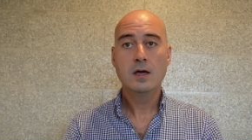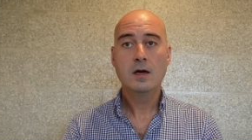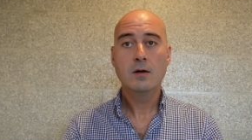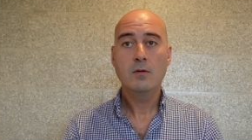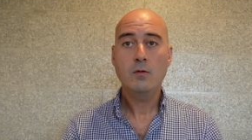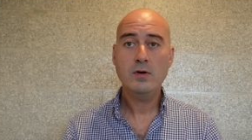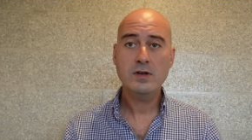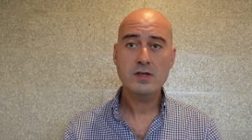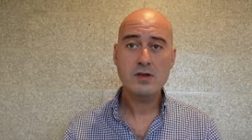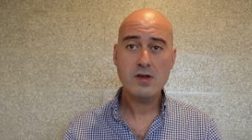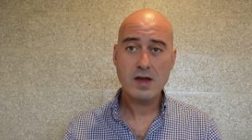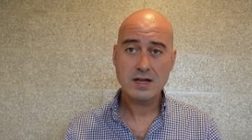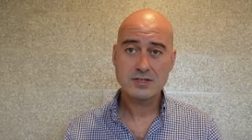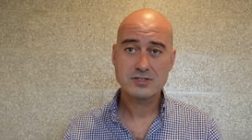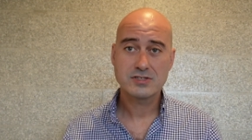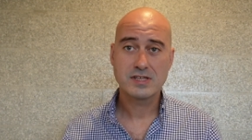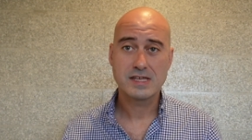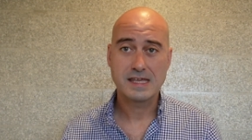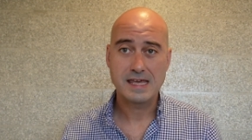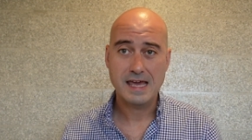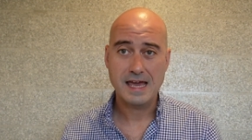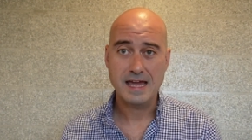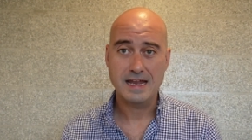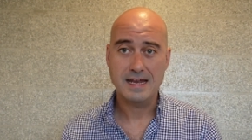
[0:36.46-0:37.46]
What do you
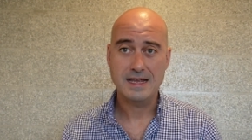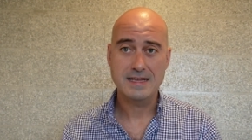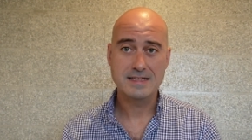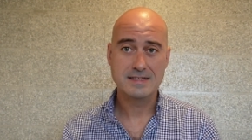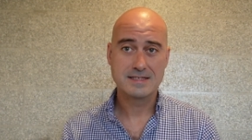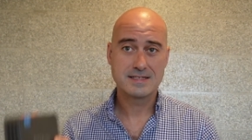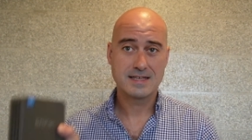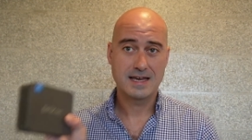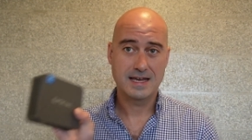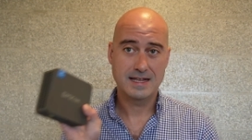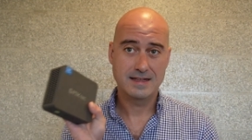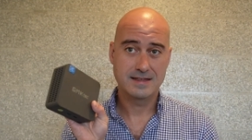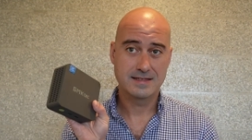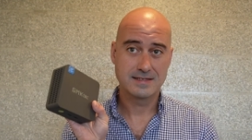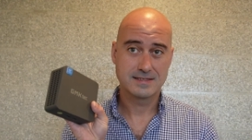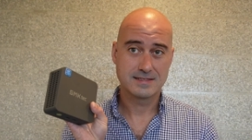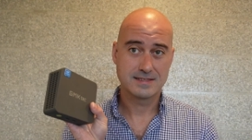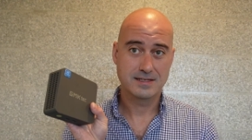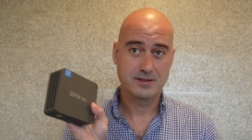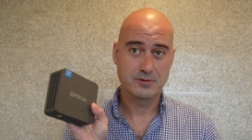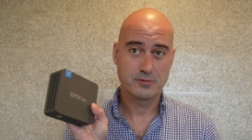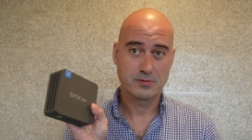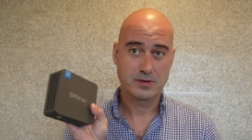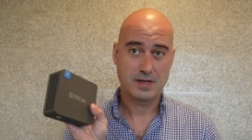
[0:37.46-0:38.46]
actually get inside
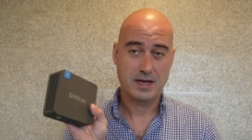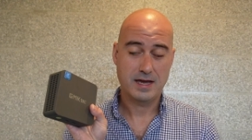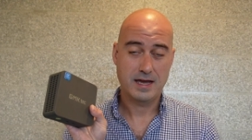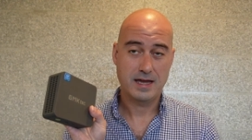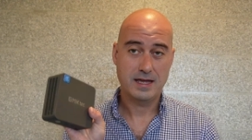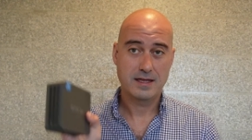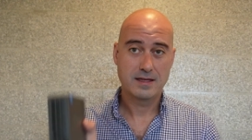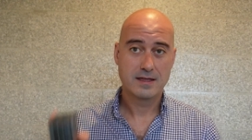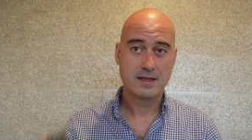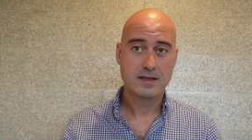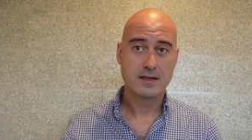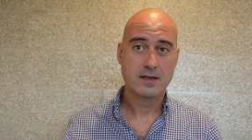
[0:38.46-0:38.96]
this little guy?